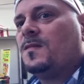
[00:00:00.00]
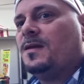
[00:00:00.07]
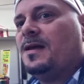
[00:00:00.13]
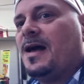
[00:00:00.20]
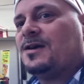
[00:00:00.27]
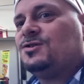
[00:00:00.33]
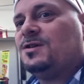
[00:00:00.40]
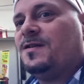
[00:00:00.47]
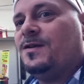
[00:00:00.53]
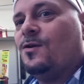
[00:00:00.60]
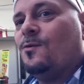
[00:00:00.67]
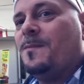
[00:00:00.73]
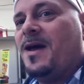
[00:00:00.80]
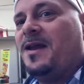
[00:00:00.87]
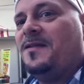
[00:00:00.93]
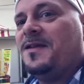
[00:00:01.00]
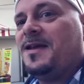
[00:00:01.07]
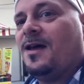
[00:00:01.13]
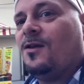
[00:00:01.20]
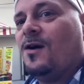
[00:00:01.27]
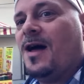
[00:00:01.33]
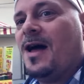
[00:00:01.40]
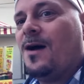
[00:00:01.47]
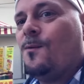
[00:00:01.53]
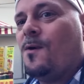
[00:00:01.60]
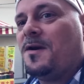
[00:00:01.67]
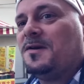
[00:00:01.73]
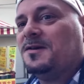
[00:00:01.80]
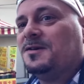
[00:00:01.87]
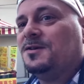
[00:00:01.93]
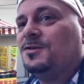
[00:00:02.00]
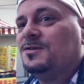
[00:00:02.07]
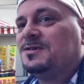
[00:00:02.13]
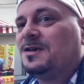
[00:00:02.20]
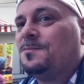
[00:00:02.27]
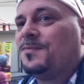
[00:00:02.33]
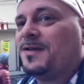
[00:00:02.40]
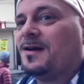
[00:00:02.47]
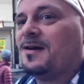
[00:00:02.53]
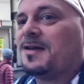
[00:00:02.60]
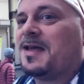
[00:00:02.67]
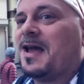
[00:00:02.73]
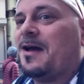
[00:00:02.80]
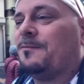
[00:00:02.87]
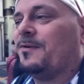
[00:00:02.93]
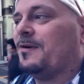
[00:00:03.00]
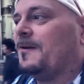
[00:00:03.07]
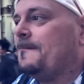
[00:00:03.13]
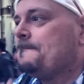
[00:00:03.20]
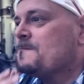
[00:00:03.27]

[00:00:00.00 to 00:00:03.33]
Actually, the old man in the yellow hat wanted to do something on camera,